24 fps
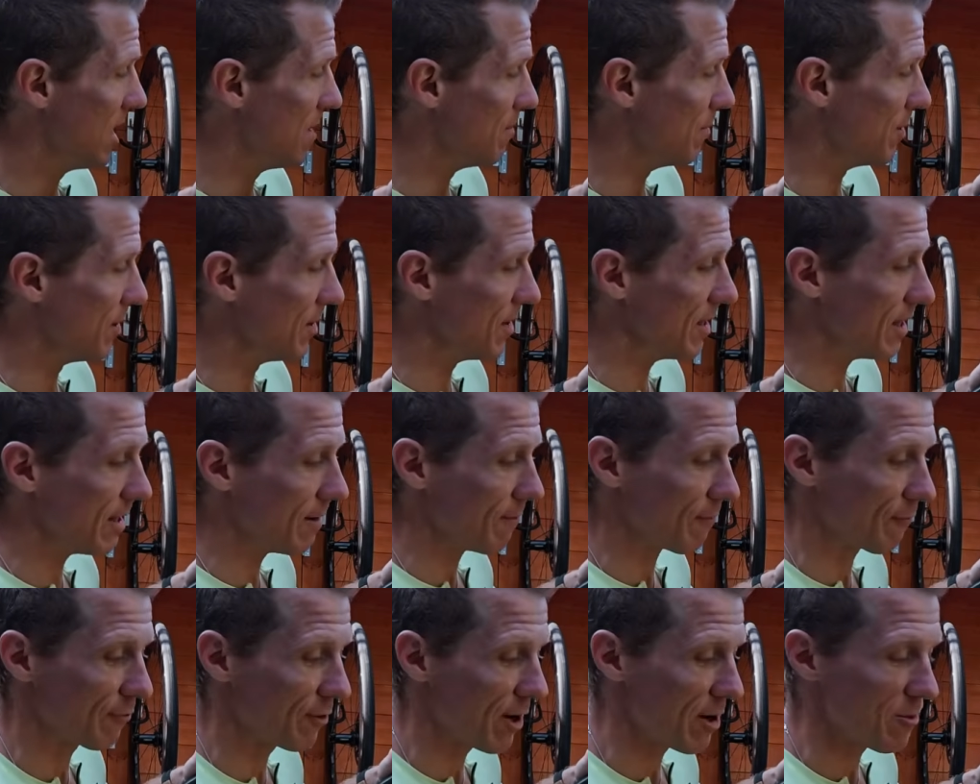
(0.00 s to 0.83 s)
but the
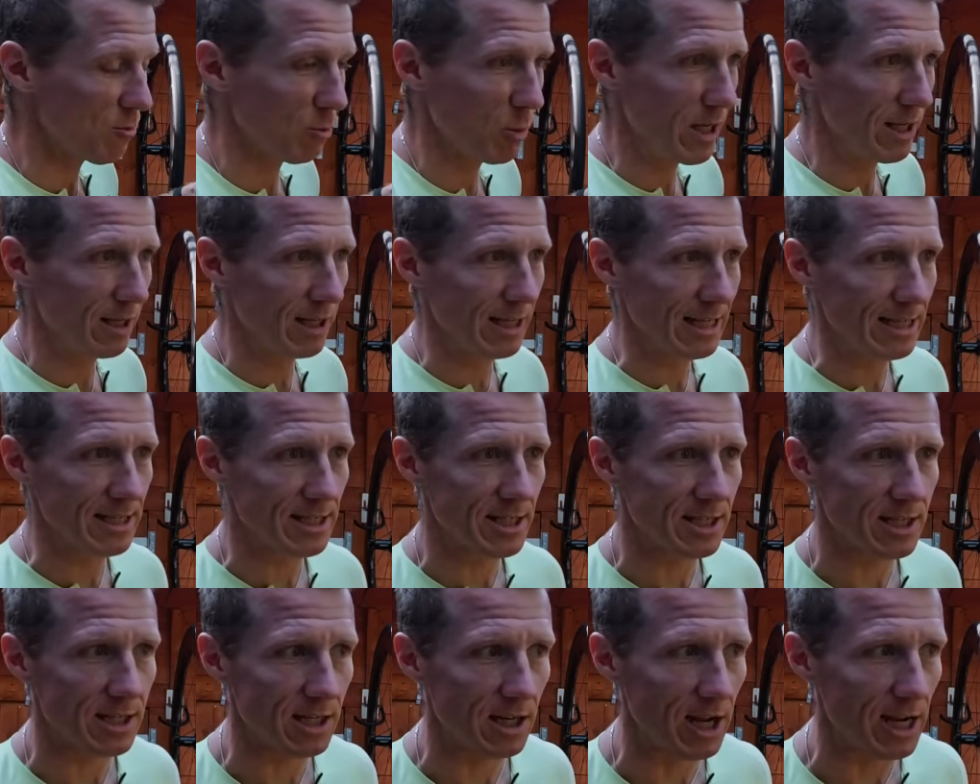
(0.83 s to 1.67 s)
front wheel is
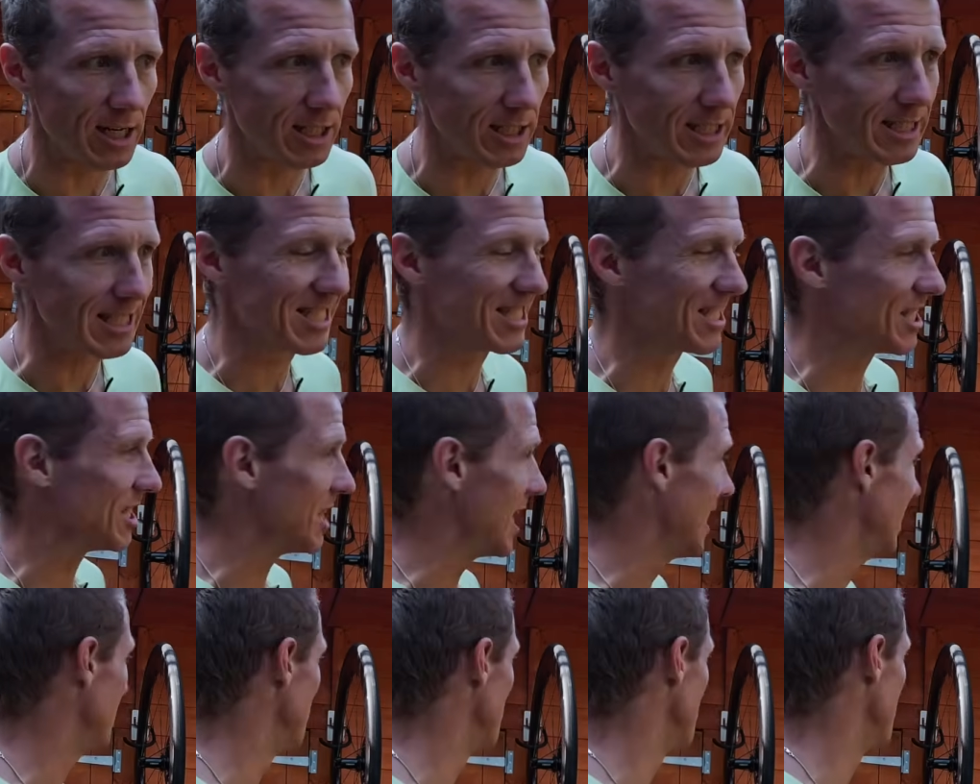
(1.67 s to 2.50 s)
slightly
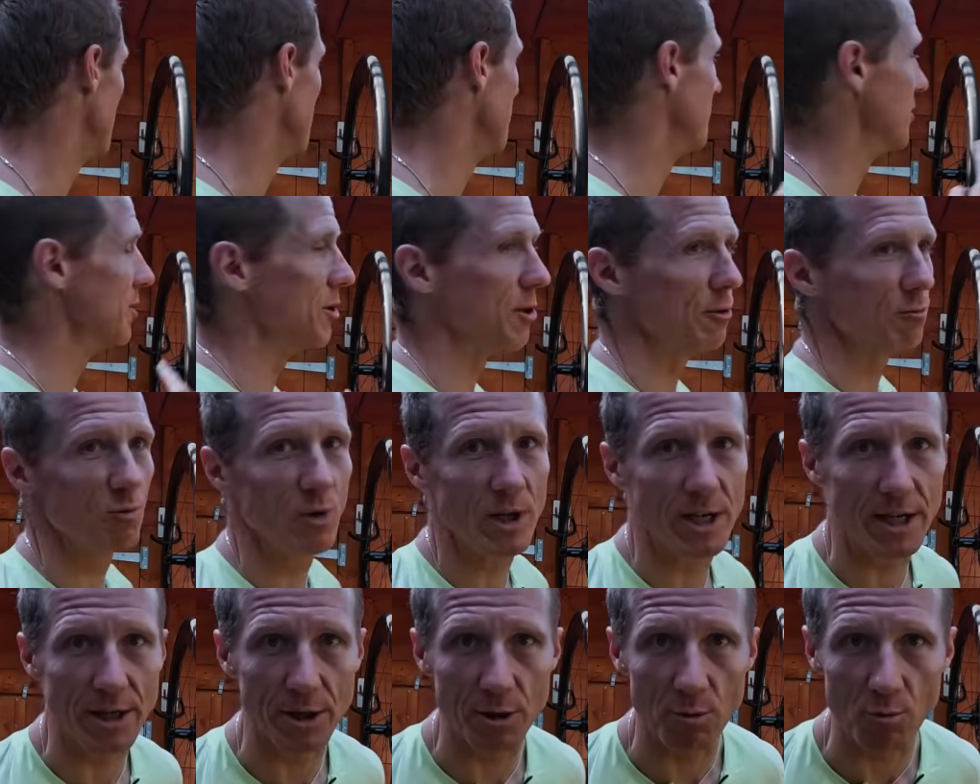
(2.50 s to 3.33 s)
shallower than the
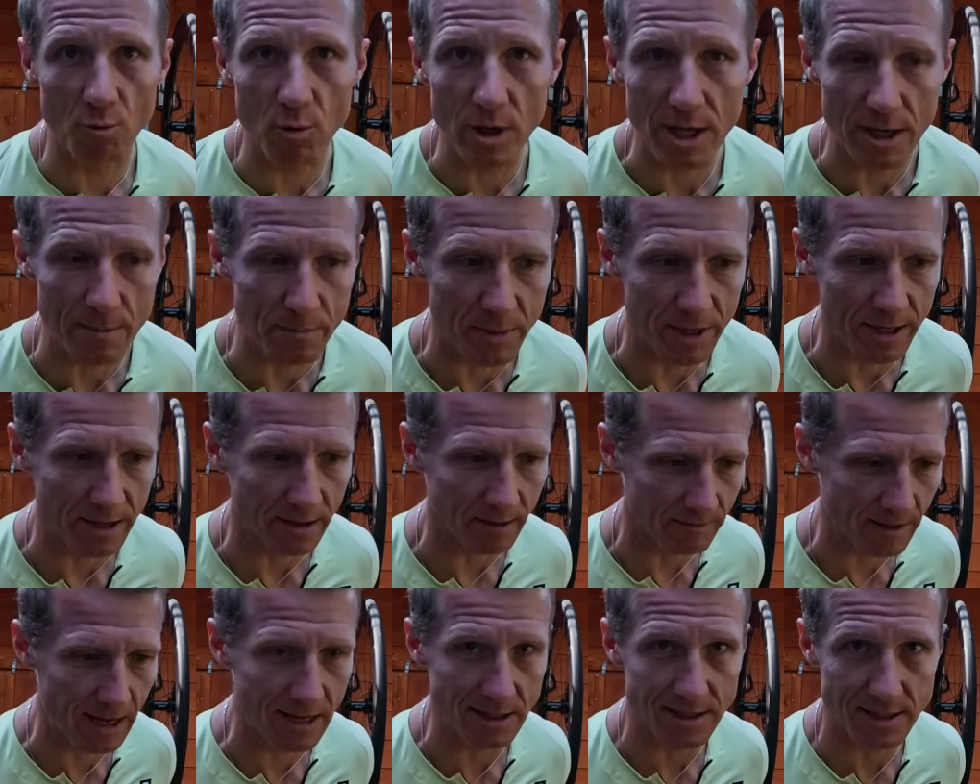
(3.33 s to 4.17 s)
rear
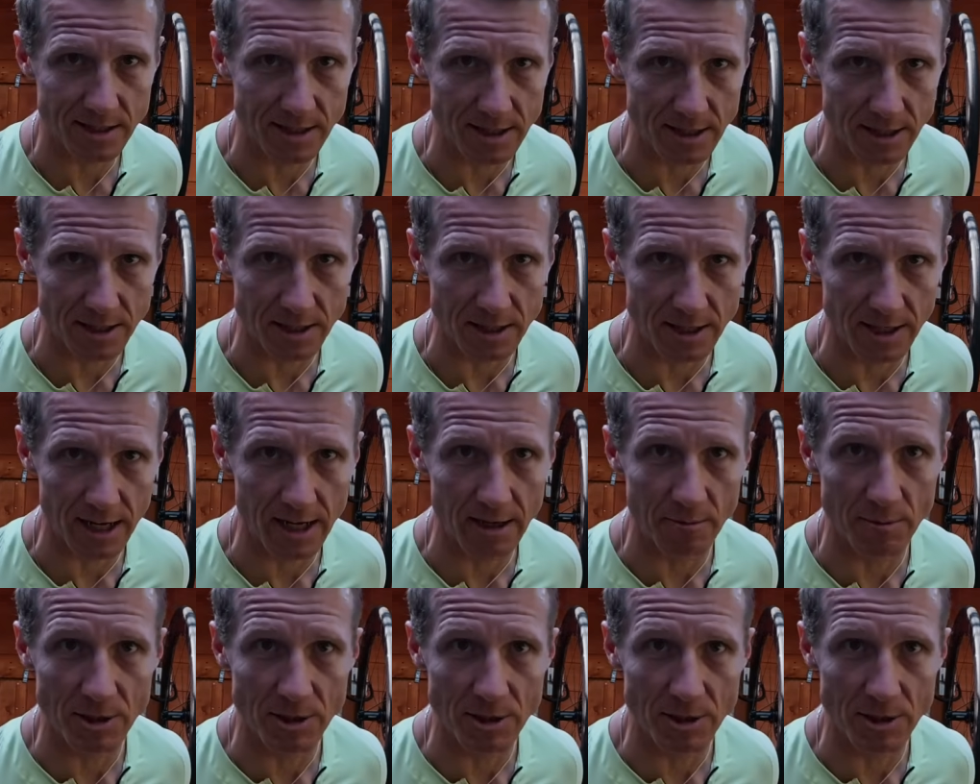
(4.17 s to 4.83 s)
being that 68,